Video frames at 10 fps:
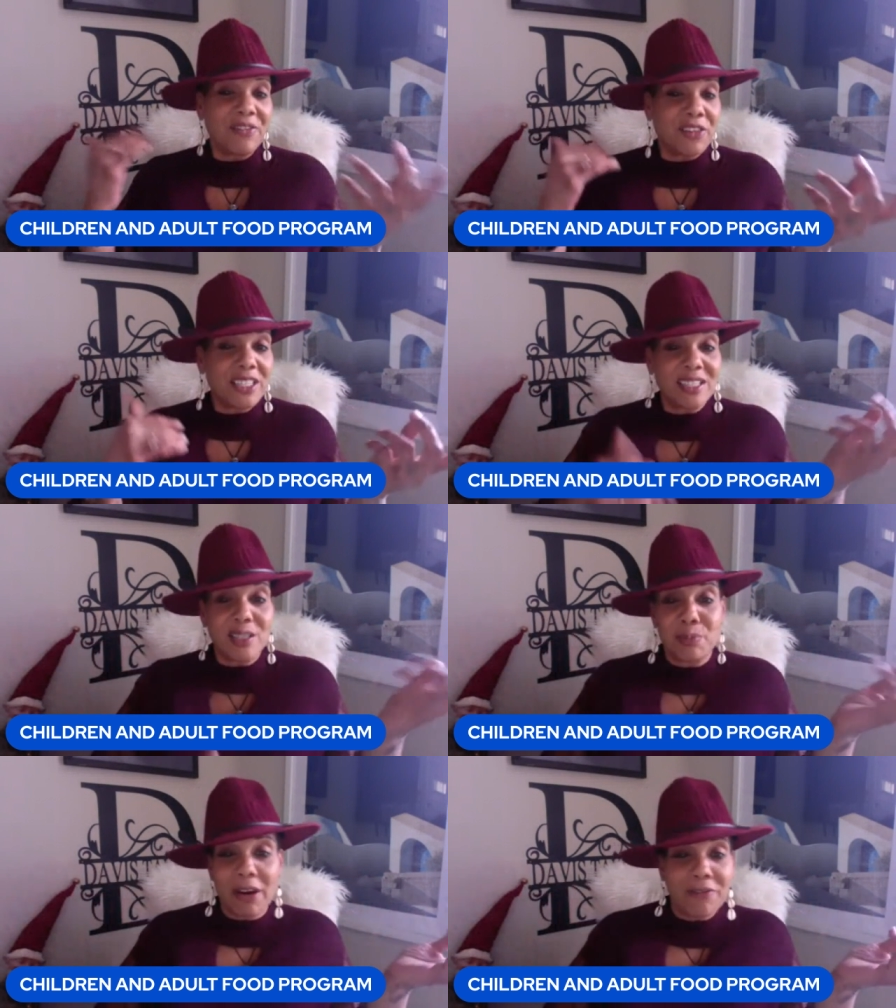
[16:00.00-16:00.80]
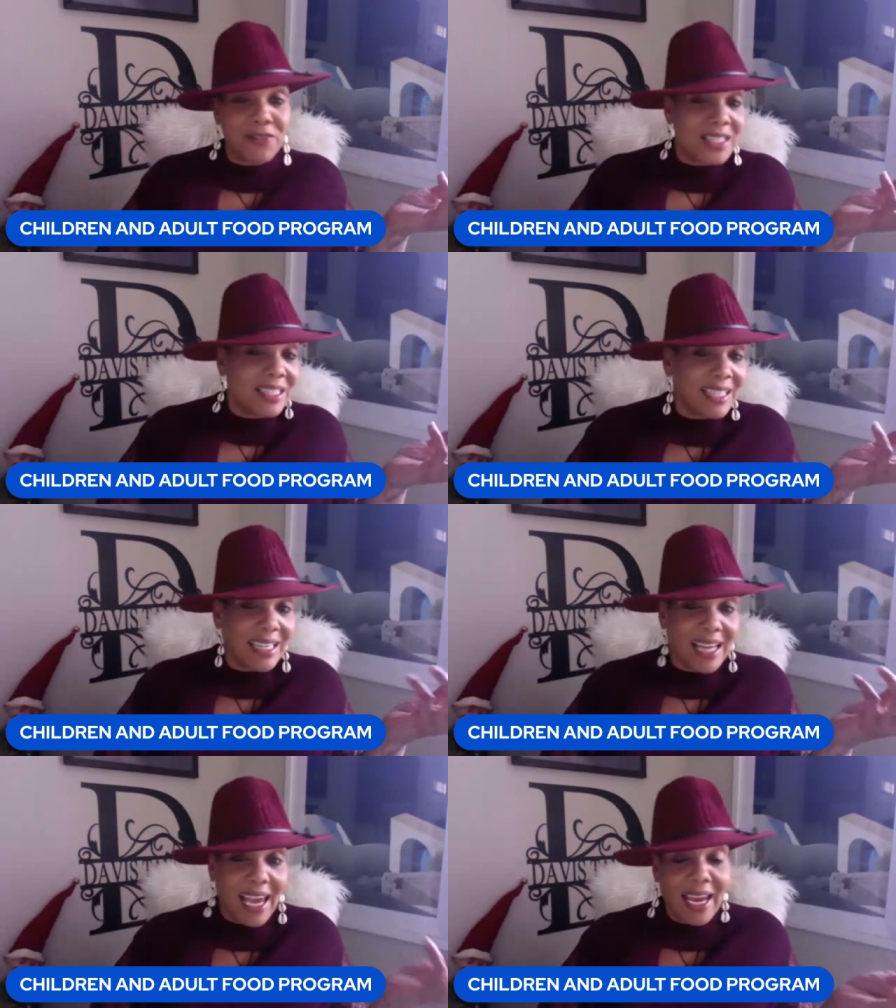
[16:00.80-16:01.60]
for instance, breakfast is
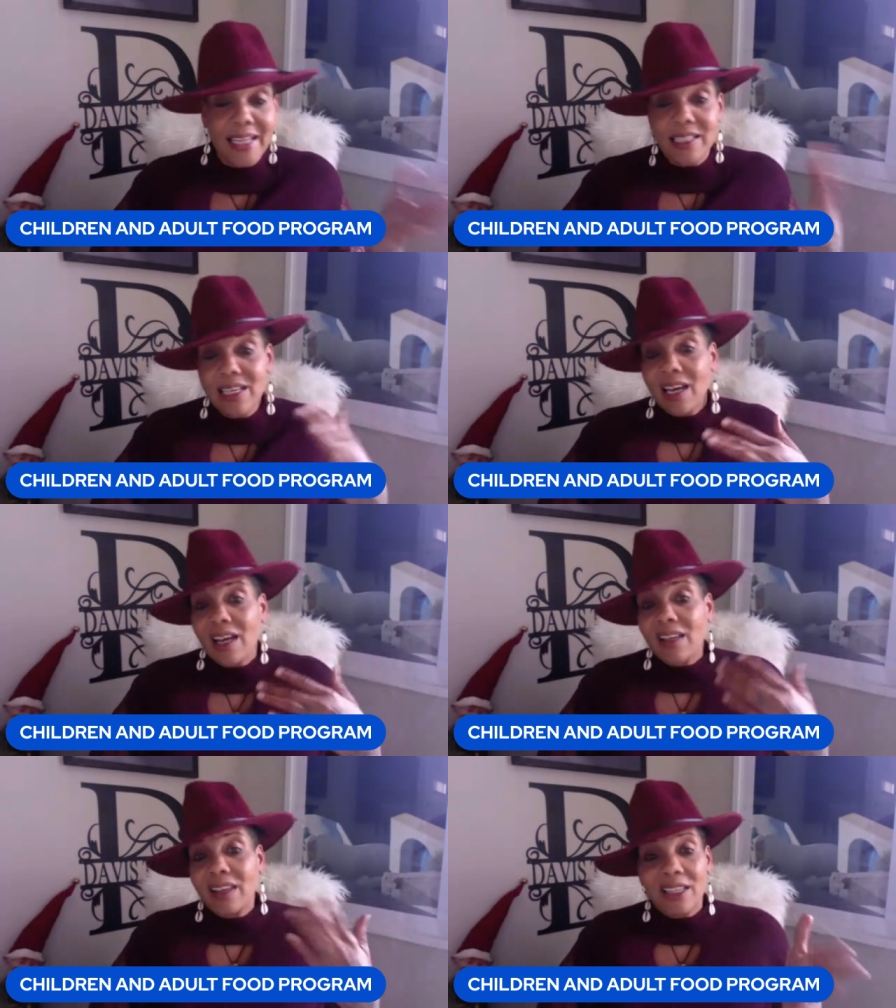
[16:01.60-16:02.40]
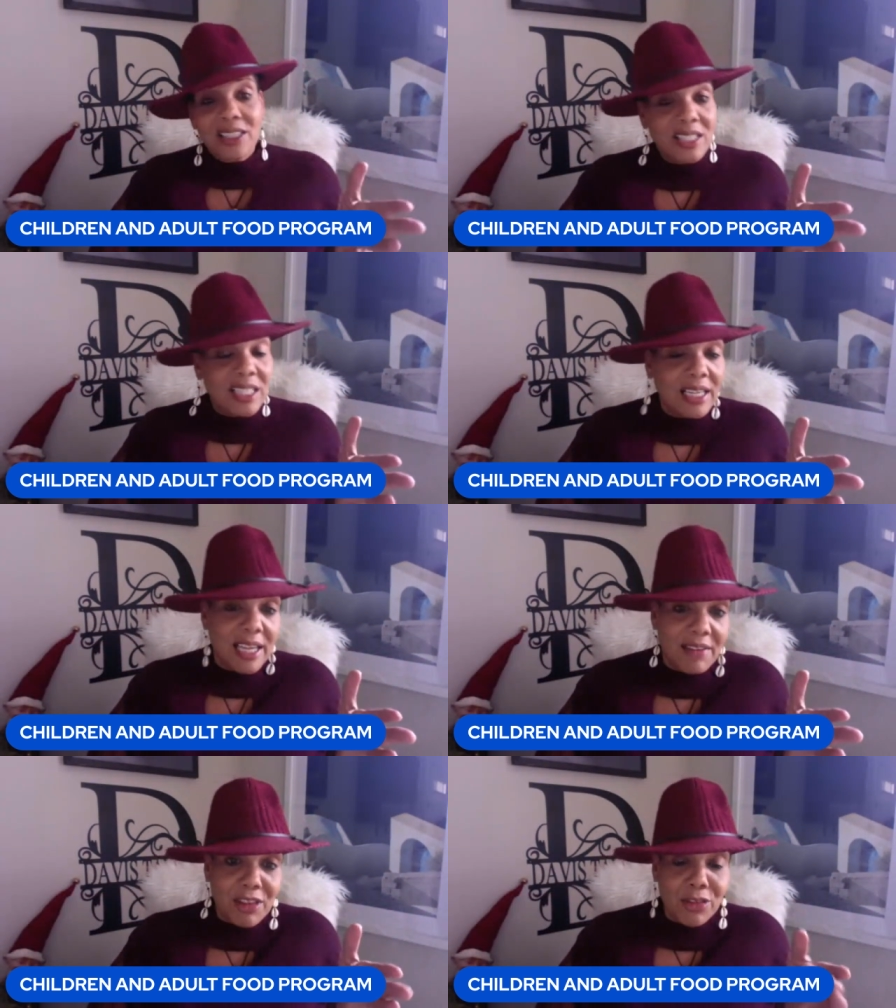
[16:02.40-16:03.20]
at eight, lunch is at
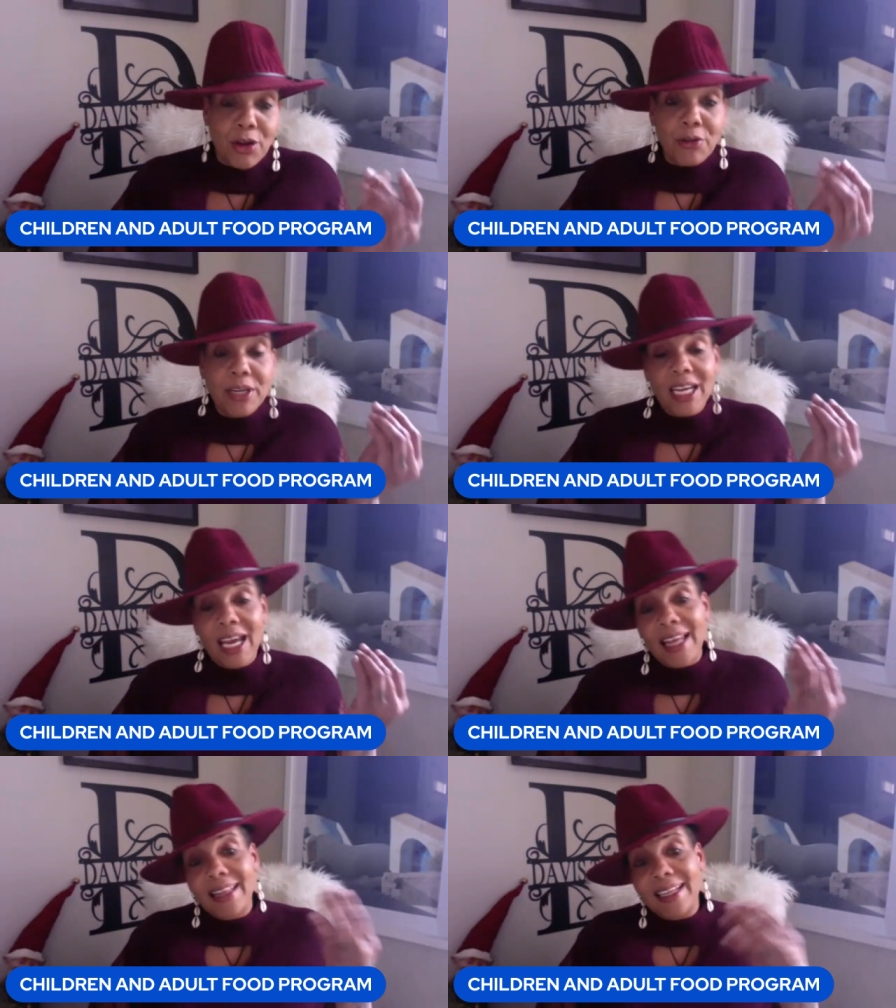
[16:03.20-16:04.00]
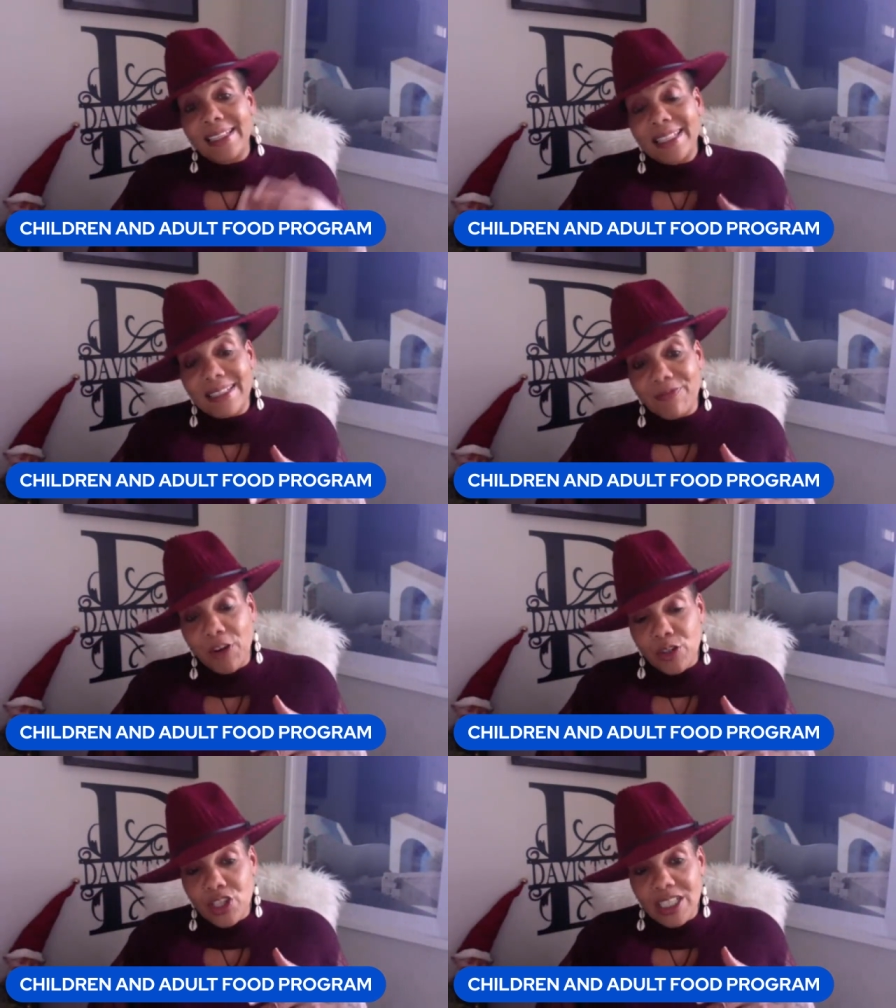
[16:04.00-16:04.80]
1130, and then
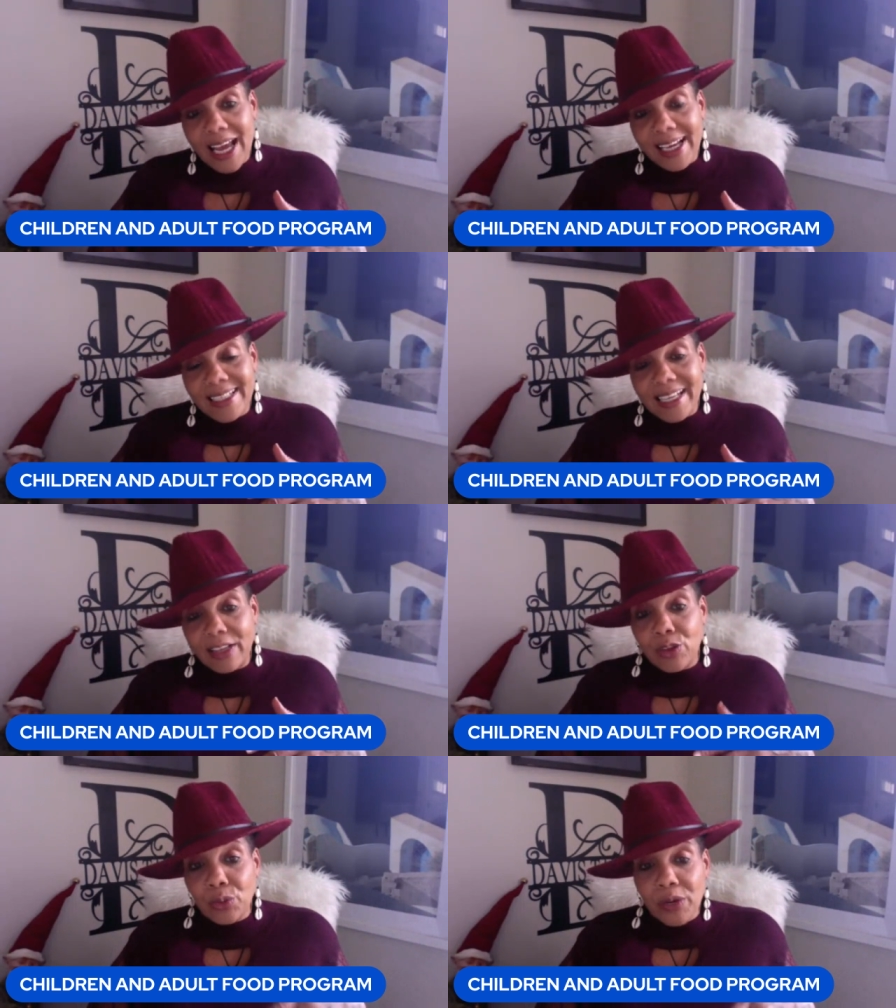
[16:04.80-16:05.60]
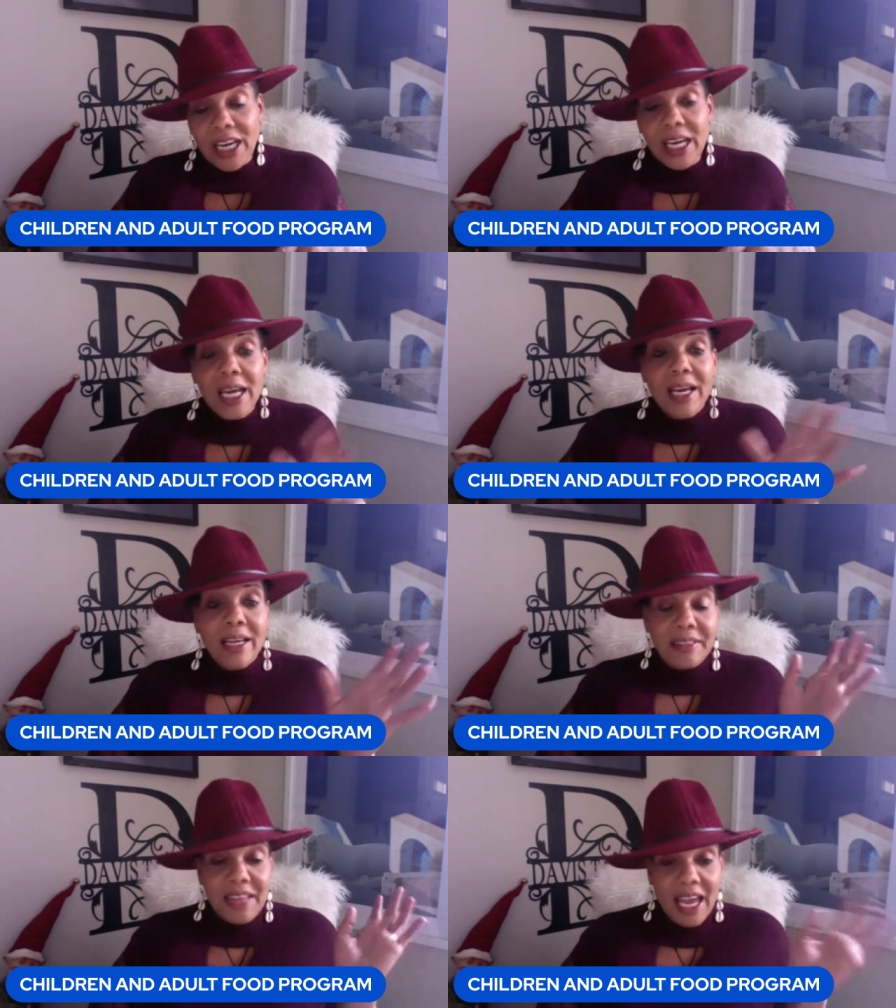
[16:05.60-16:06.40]
first snack is at three
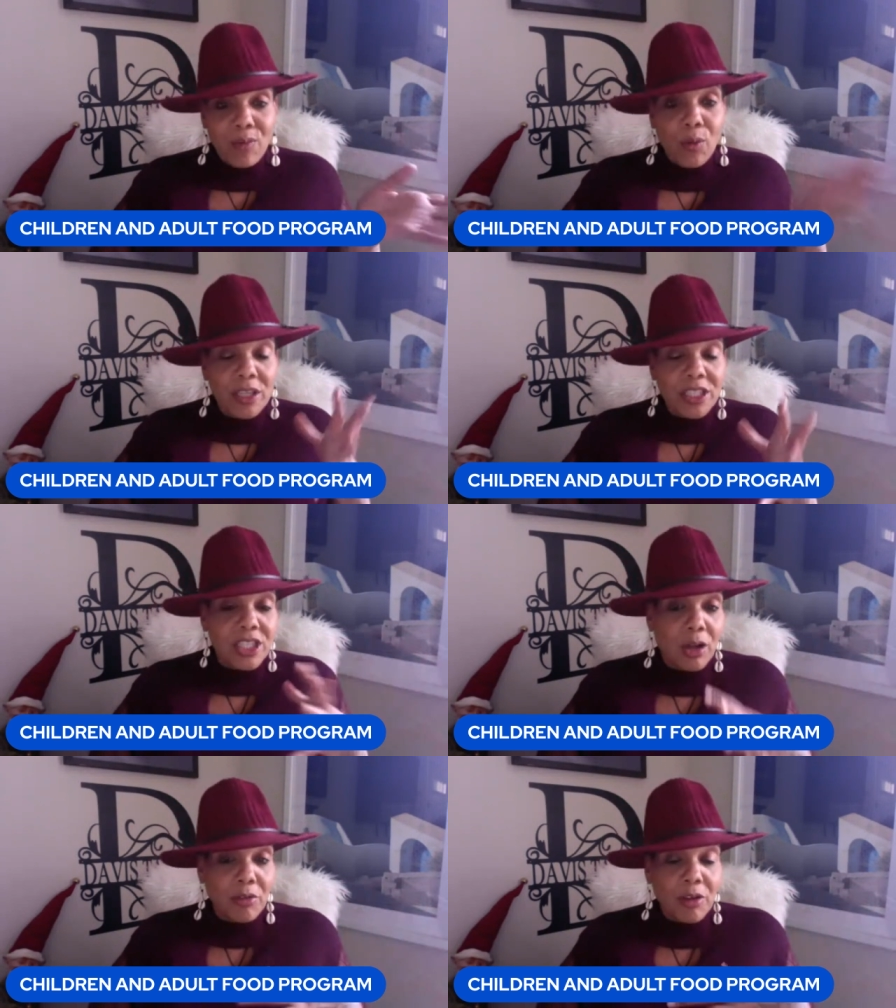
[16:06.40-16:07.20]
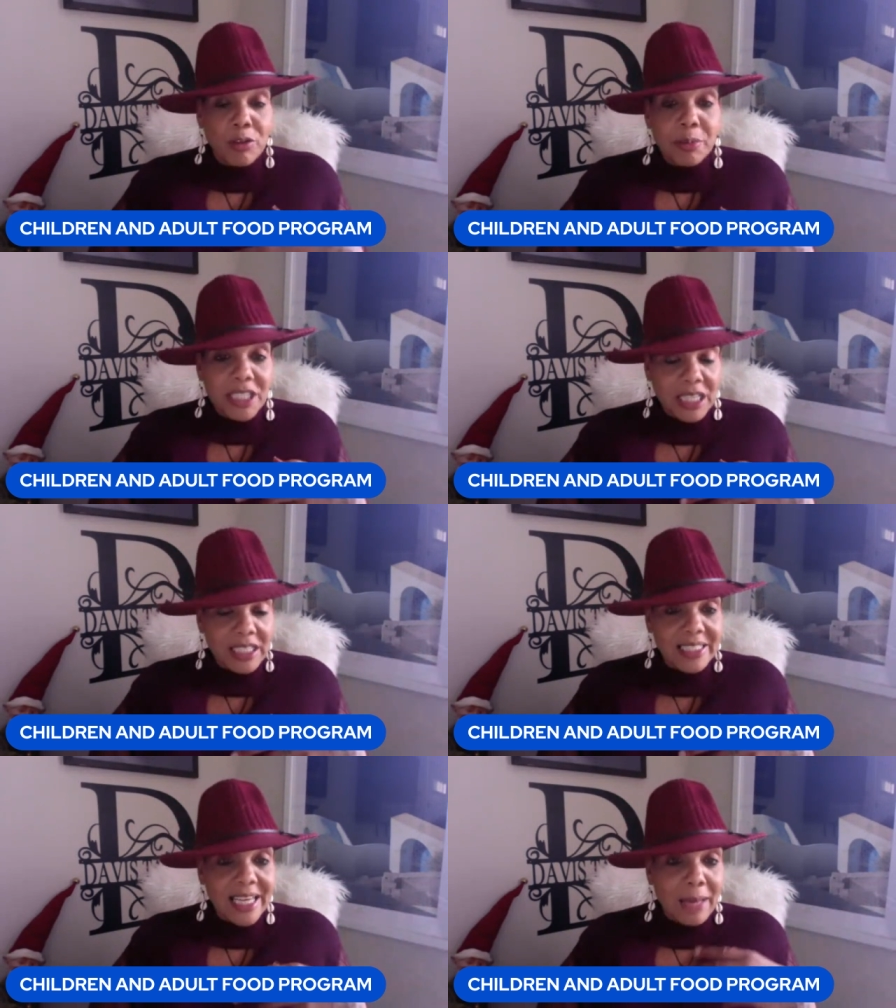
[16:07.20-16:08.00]
they want to know those
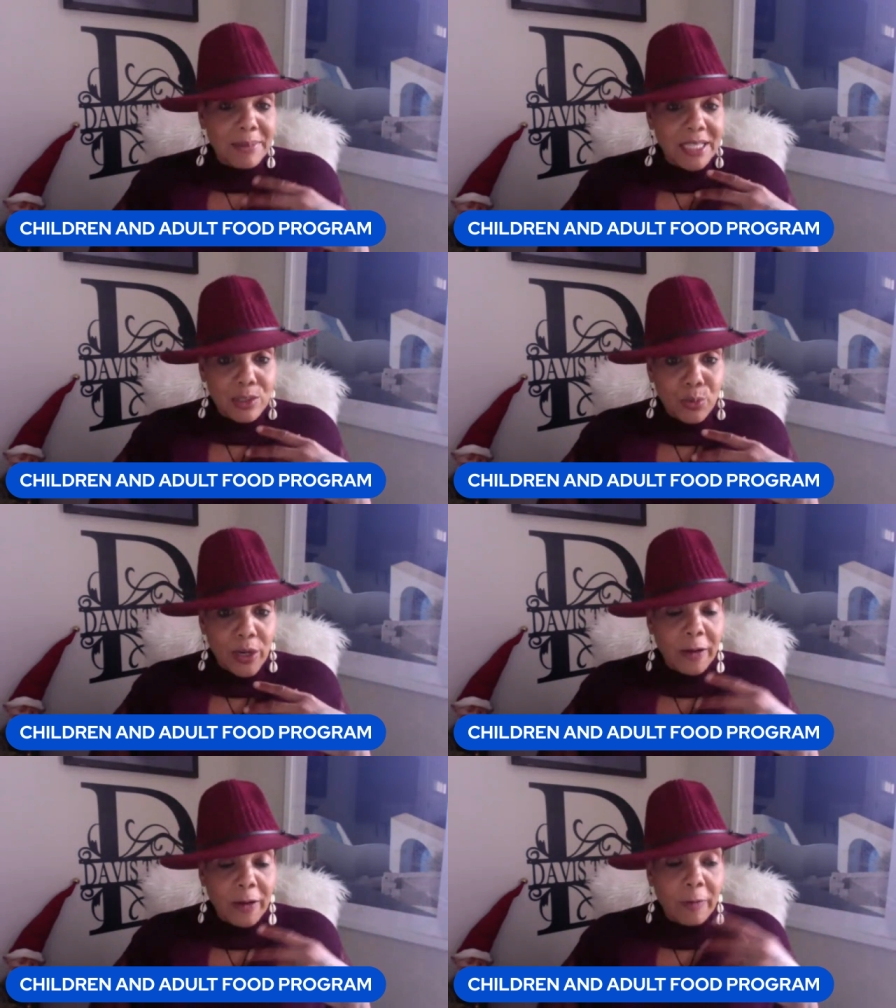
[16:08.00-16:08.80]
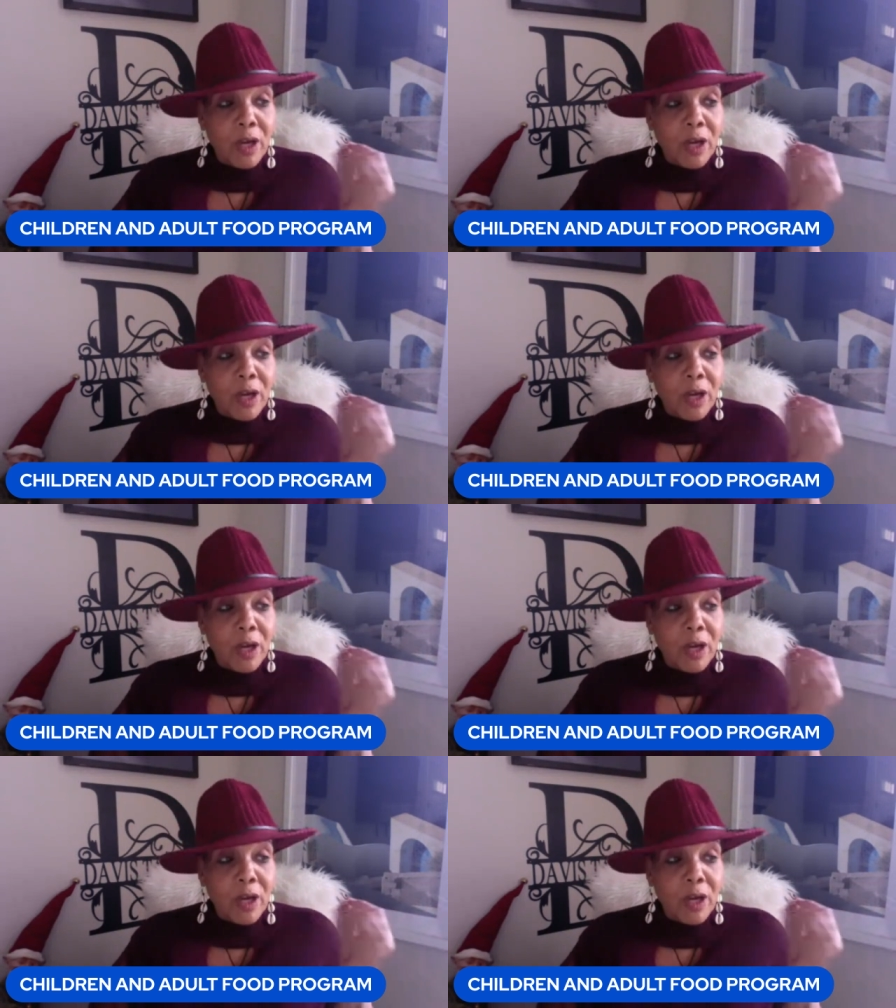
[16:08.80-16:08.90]
particular times as well.